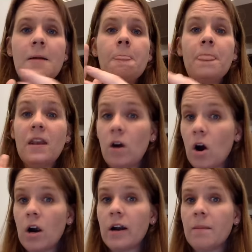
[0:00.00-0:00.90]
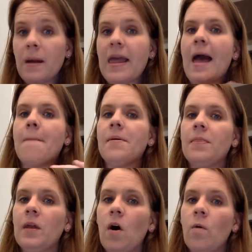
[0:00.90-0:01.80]
that aren't in my app
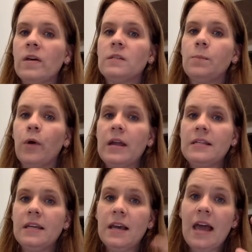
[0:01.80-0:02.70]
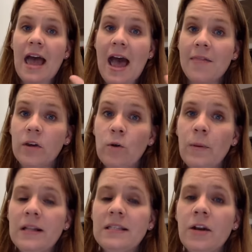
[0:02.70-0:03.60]
that always print at the
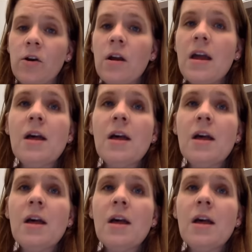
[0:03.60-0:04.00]
coupon center